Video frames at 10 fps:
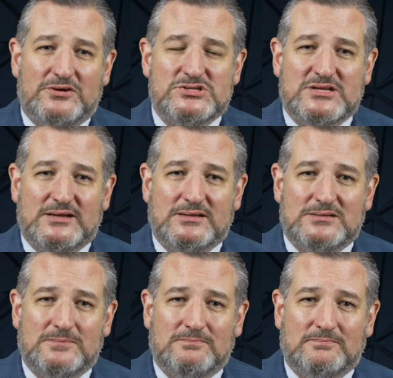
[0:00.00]
for a second.
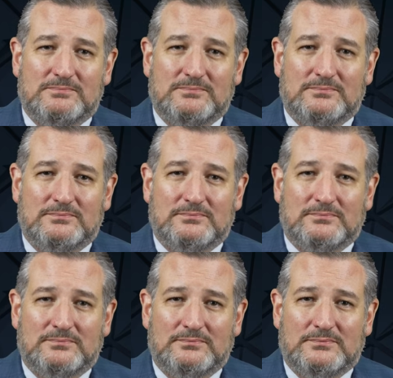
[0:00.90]

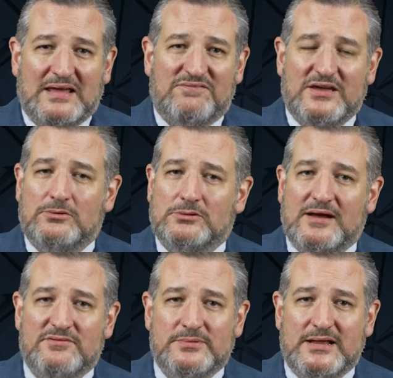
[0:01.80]
A federal
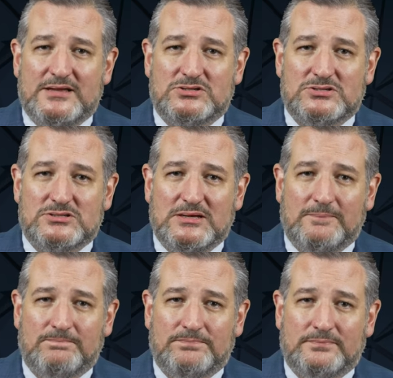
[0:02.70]
government agency
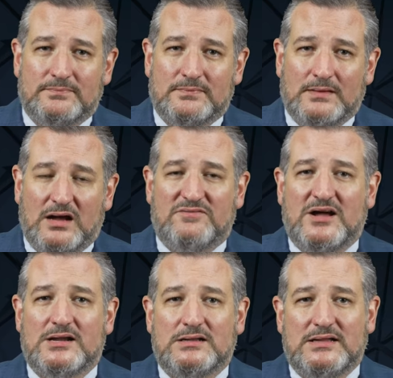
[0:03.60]
of
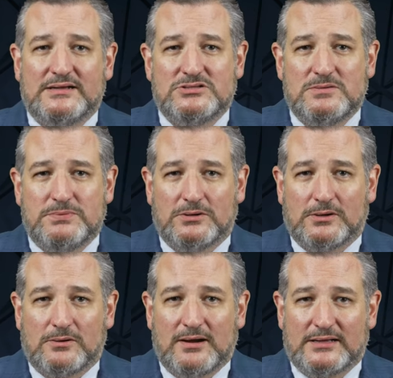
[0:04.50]
unelected
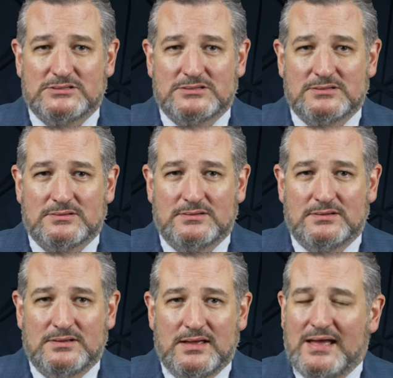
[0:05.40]
bureaucrats
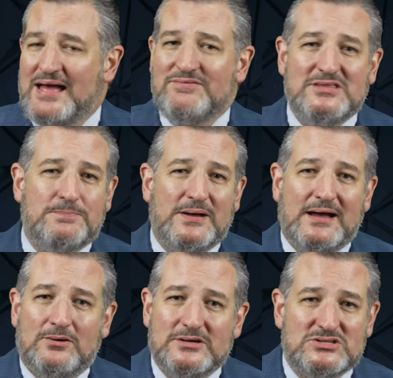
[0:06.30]
having the
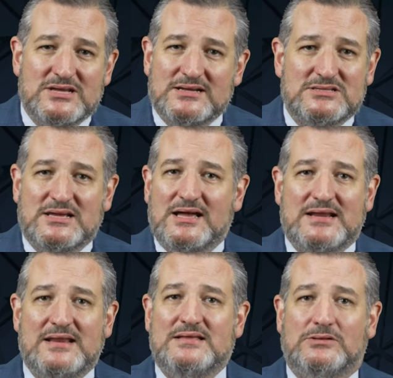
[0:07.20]
power to set aside
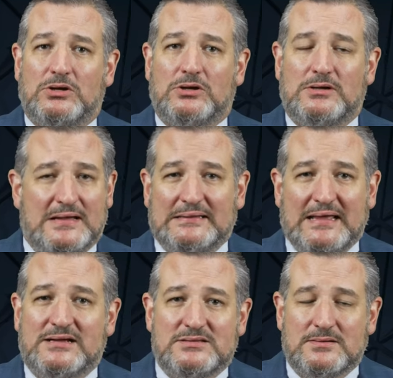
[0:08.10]
any law
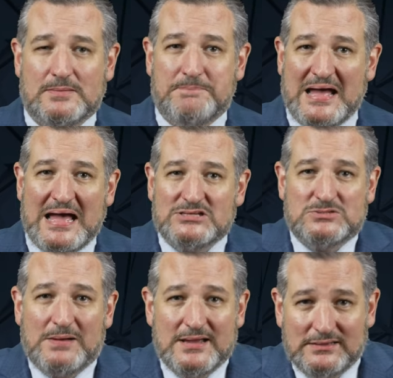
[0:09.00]
elect,
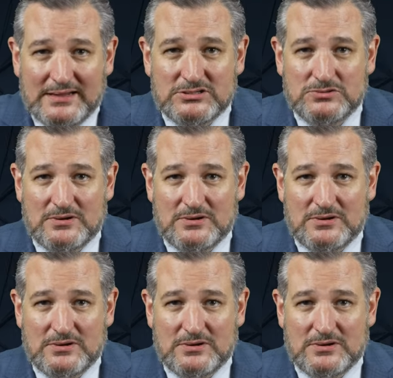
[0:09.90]
passed by elected